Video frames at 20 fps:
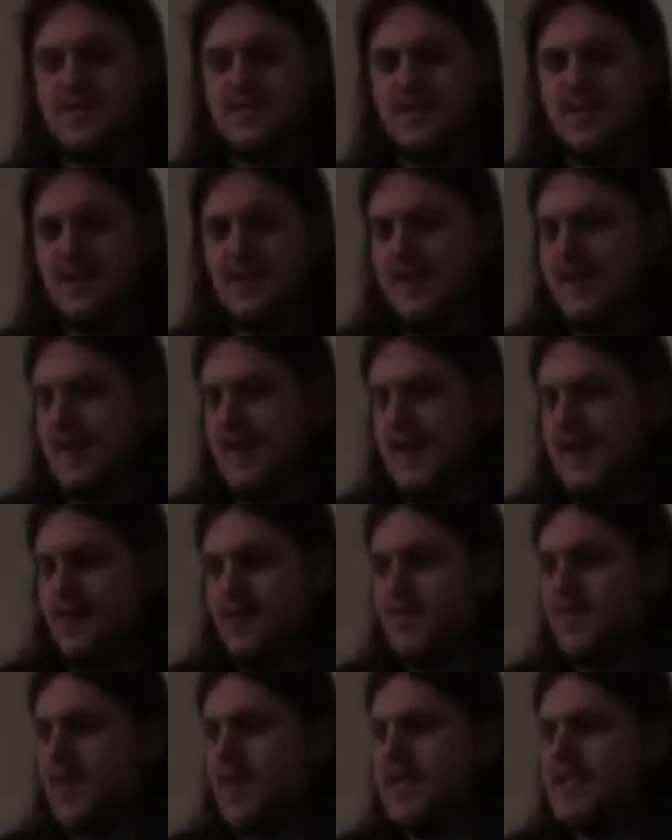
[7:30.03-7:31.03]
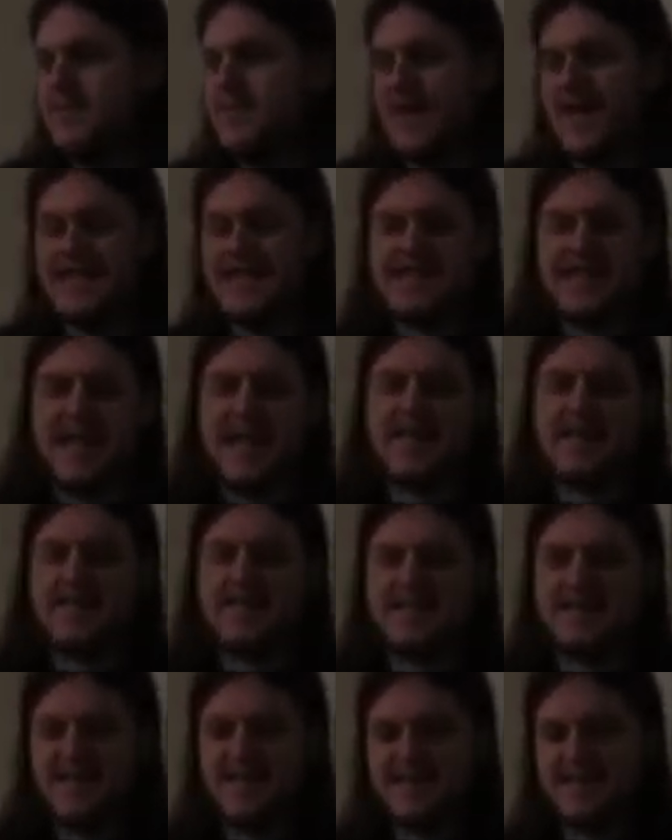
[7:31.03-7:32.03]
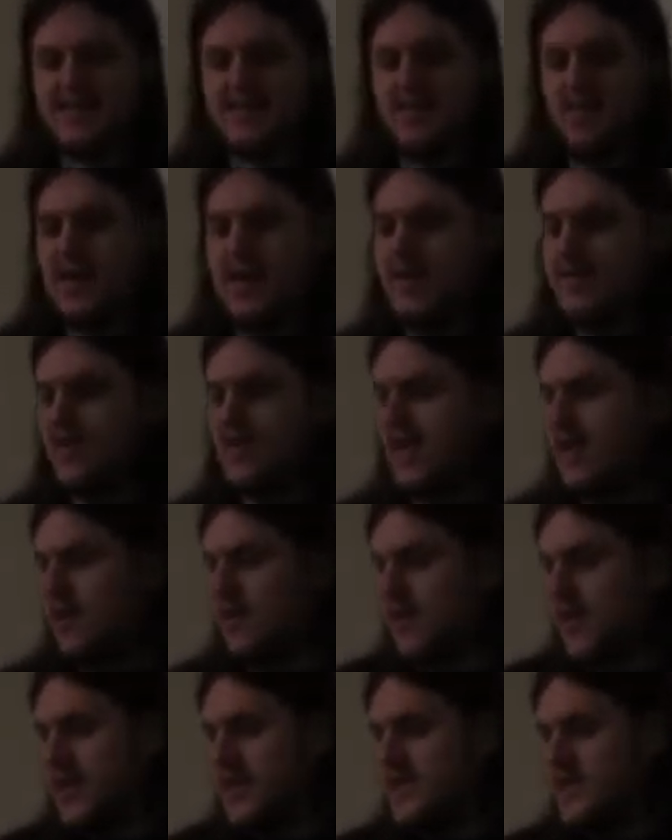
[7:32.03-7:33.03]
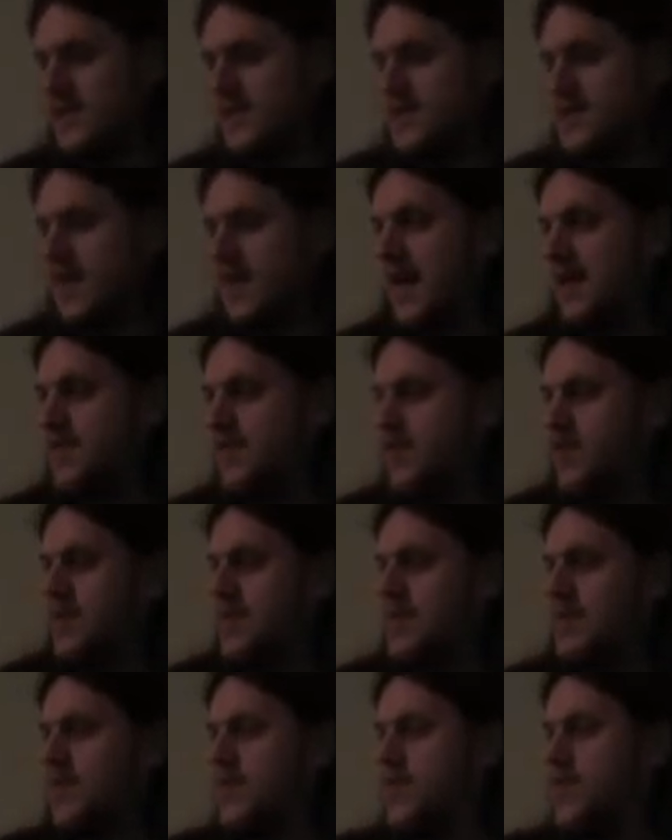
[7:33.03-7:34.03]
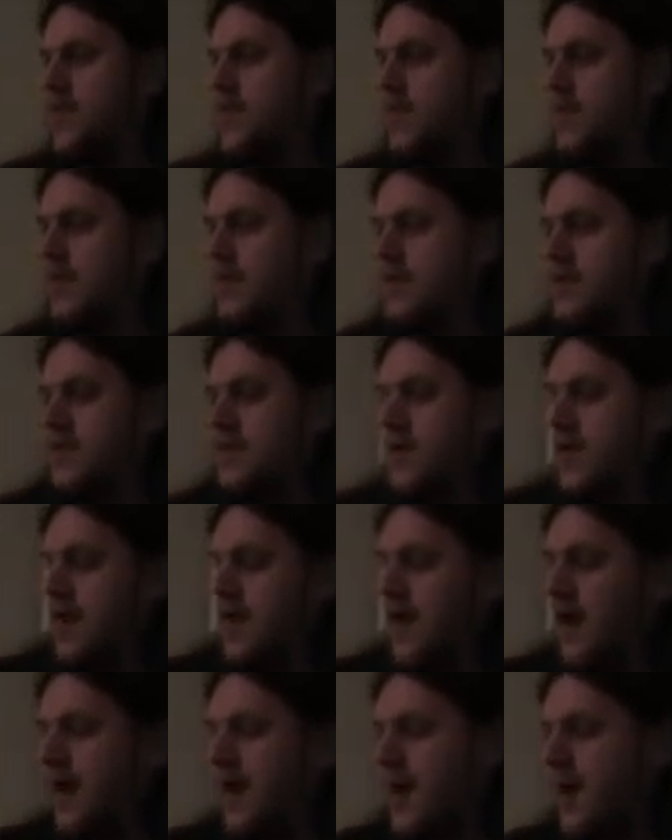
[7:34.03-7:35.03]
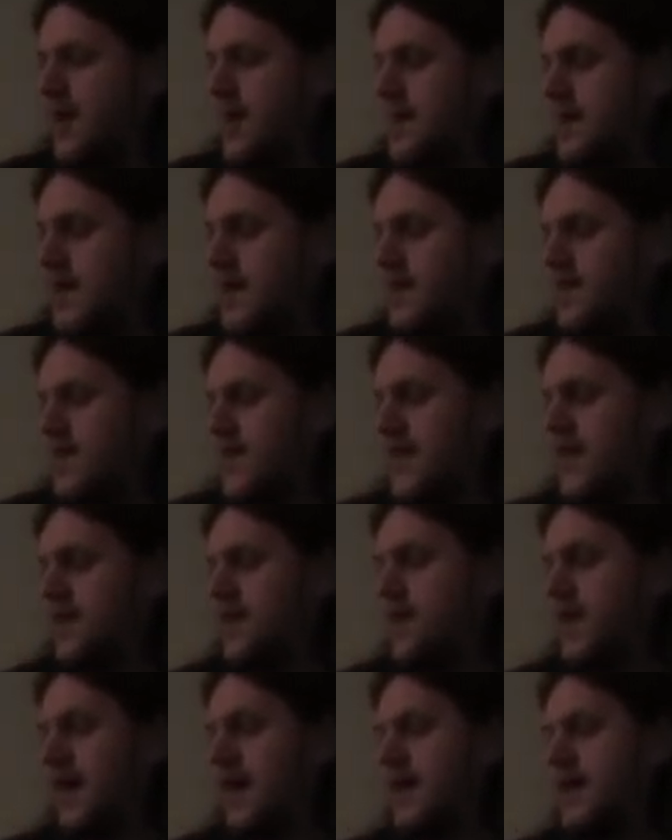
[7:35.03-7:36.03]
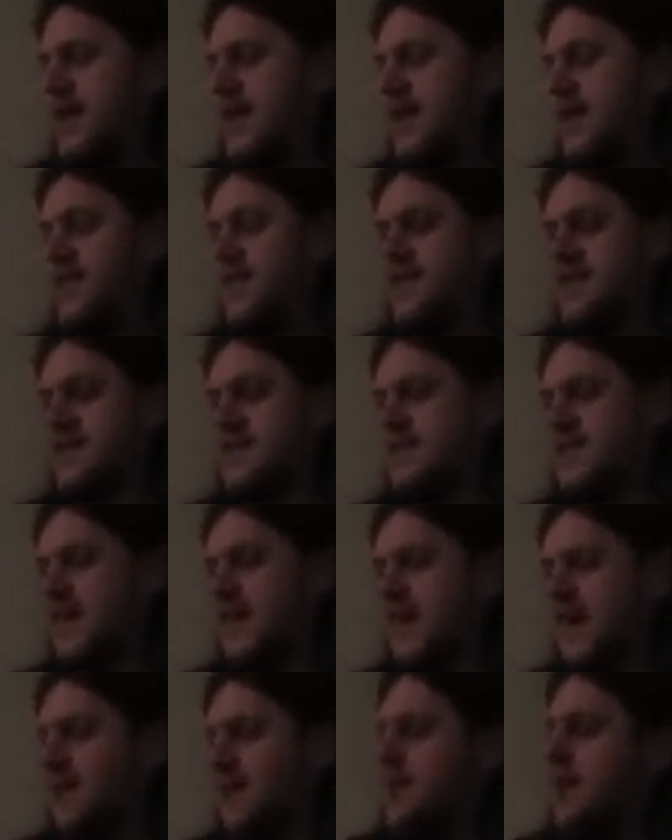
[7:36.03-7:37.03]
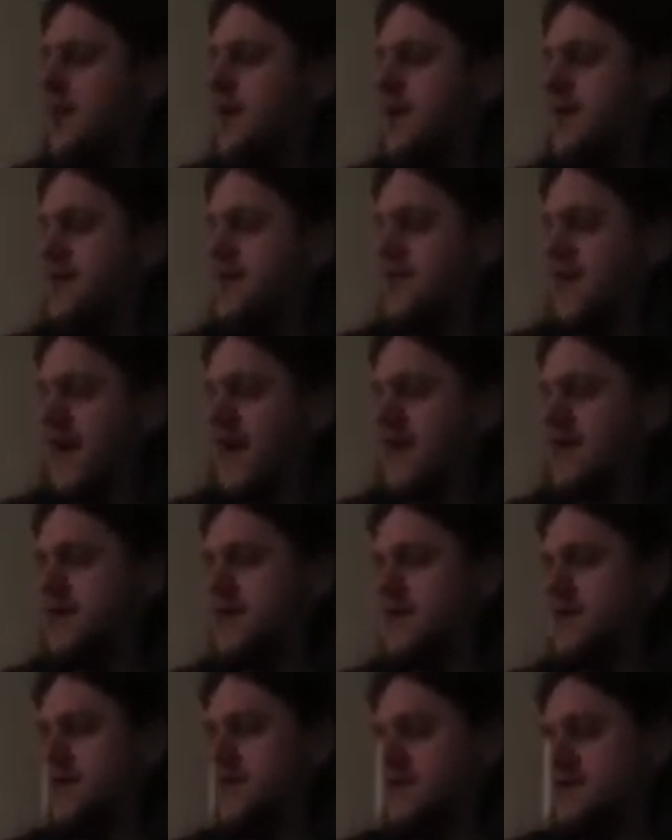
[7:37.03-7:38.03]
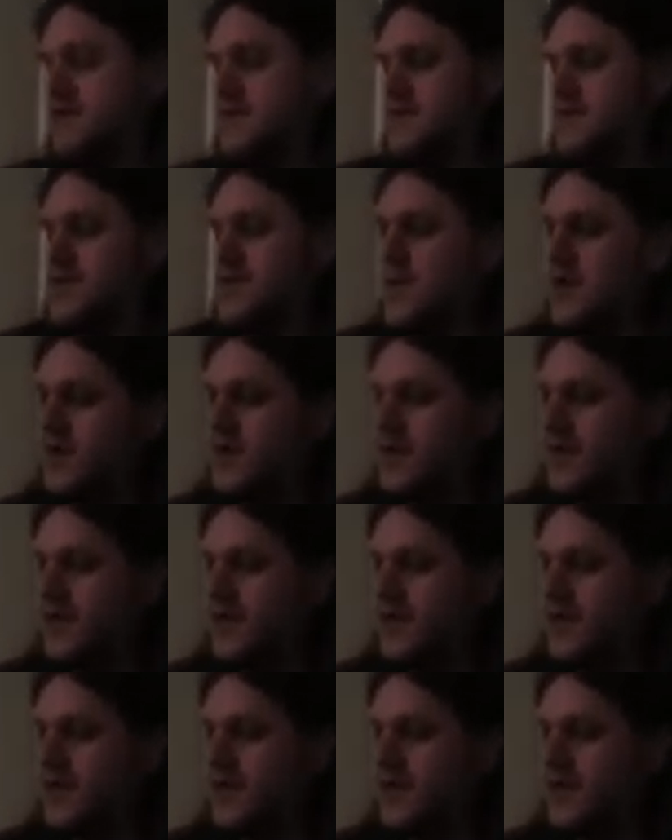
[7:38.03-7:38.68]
out of phase by exactly a 16th note every iteration. And it's going to have a really cool kind of interlocking and then sliding apart effect. So slowly